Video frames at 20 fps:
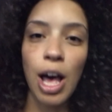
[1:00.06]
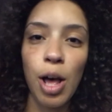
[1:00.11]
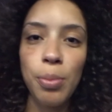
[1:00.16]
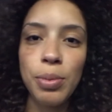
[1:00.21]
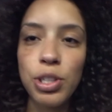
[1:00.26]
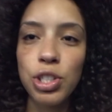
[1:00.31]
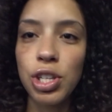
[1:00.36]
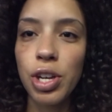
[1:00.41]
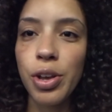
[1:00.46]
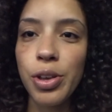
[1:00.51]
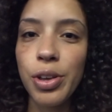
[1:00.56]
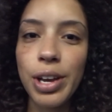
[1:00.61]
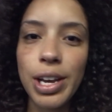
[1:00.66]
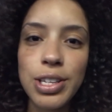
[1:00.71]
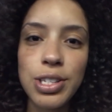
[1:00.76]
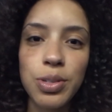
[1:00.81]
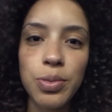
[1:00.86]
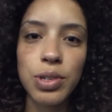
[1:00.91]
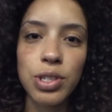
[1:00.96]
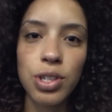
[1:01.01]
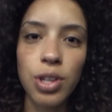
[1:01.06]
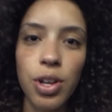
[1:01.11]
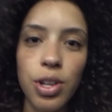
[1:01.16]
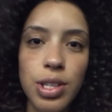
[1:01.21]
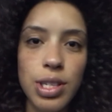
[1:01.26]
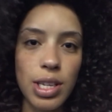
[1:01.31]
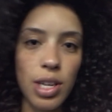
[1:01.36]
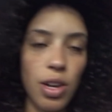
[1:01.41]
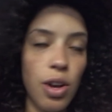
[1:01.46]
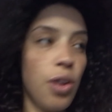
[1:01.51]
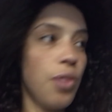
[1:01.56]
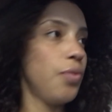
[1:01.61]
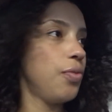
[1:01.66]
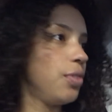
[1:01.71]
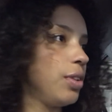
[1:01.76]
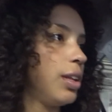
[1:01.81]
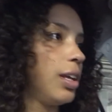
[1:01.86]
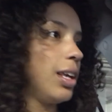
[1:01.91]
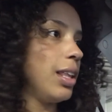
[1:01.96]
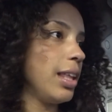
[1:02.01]
I'll be showing you guys the results, and
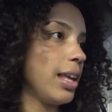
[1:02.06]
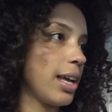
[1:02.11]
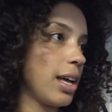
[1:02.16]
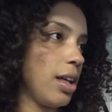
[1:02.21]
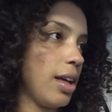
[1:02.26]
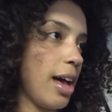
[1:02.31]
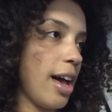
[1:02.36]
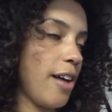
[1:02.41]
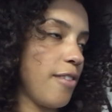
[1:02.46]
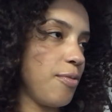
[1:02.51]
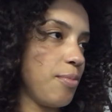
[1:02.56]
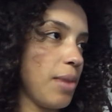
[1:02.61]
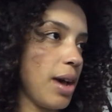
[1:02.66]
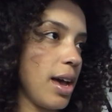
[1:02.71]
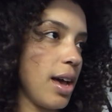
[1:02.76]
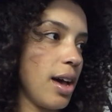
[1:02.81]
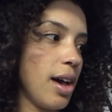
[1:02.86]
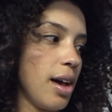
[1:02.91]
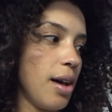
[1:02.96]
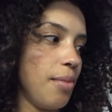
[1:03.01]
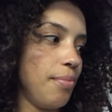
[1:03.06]
hopefully like I'll have my